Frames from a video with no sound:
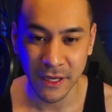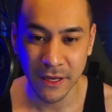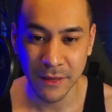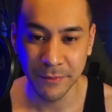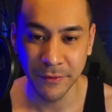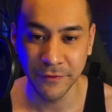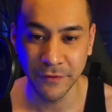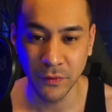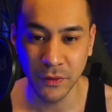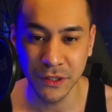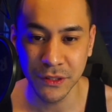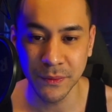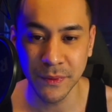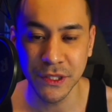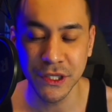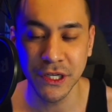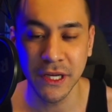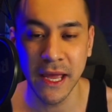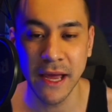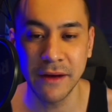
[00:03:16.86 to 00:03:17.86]
Before
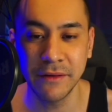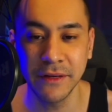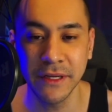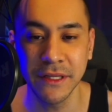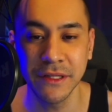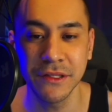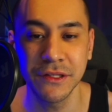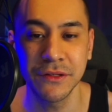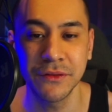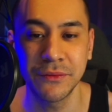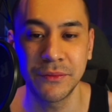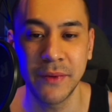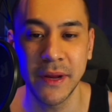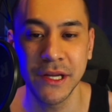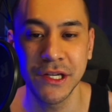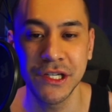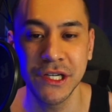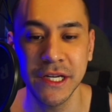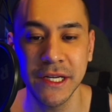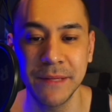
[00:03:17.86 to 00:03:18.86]
switching out into
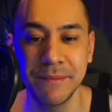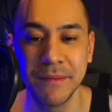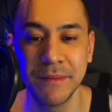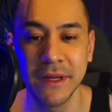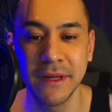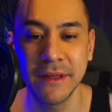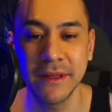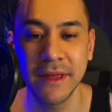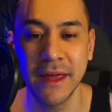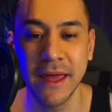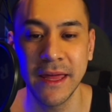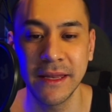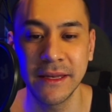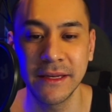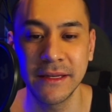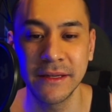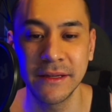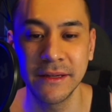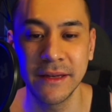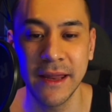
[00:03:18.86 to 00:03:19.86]
Reggie,
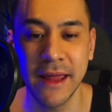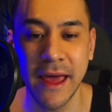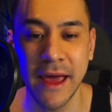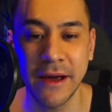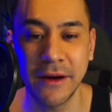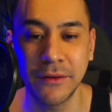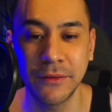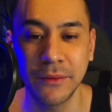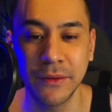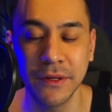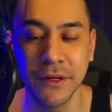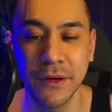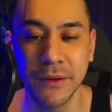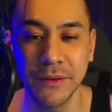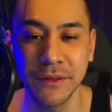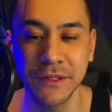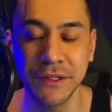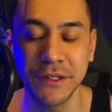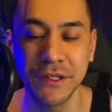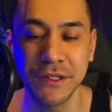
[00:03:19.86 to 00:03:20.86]
and now we're
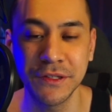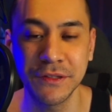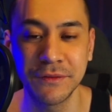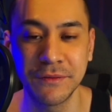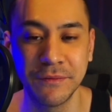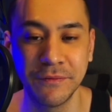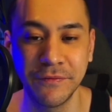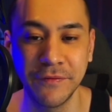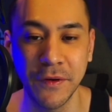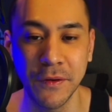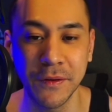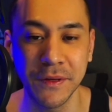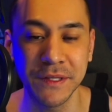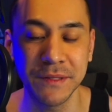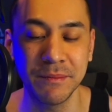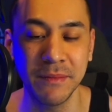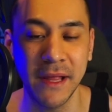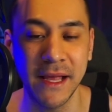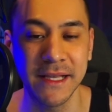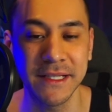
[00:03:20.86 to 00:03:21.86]
going to just Focus
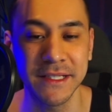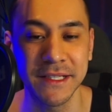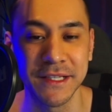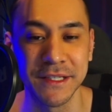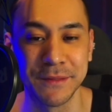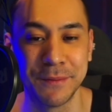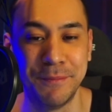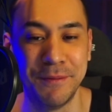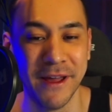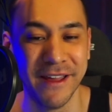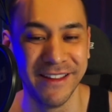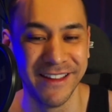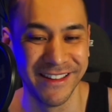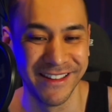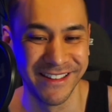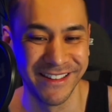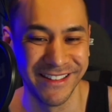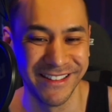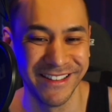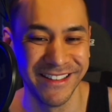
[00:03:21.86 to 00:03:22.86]
Blast this
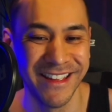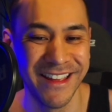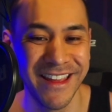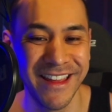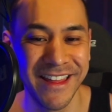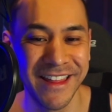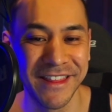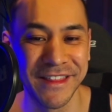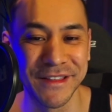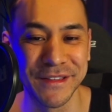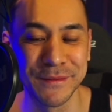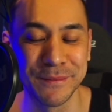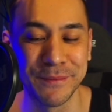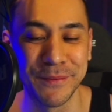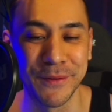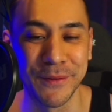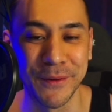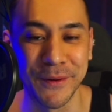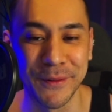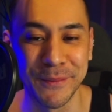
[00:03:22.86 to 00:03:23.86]
this
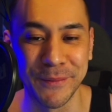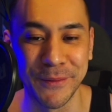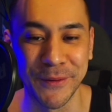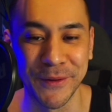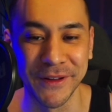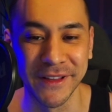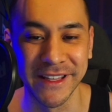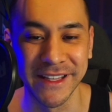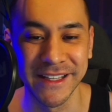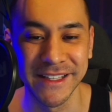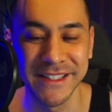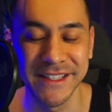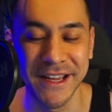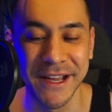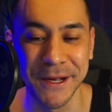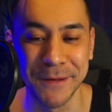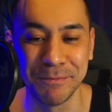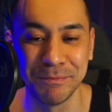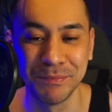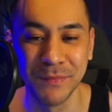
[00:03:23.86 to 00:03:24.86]
poor
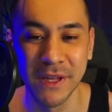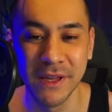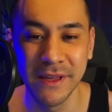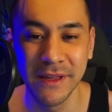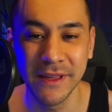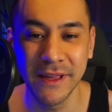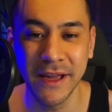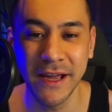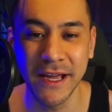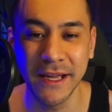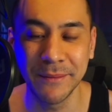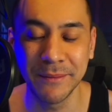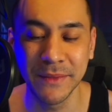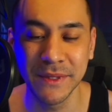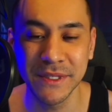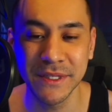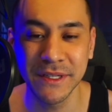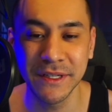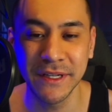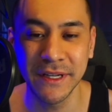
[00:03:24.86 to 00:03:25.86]
Lickitung.
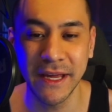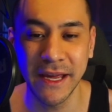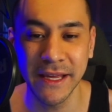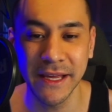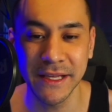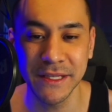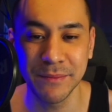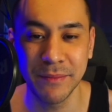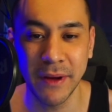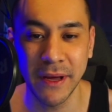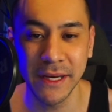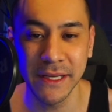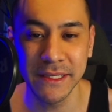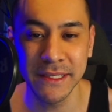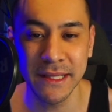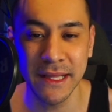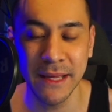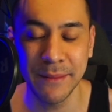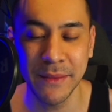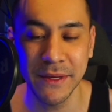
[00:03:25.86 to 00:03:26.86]
It's gonna, I guess, Body
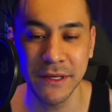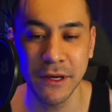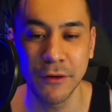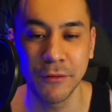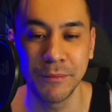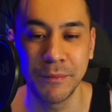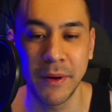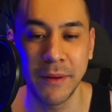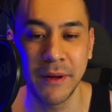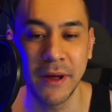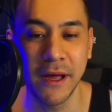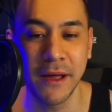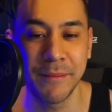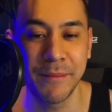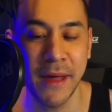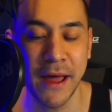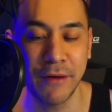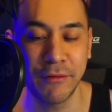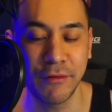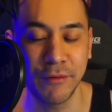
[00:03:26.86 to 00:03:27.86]
Slam it. Oh,
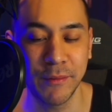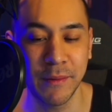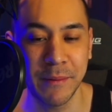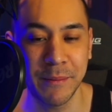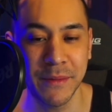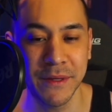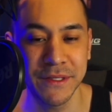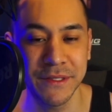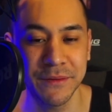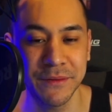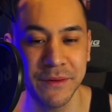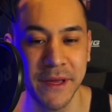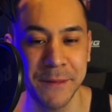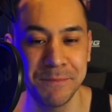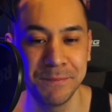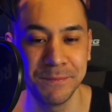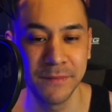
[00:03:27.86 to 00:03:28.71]
Power Whip, that's okay.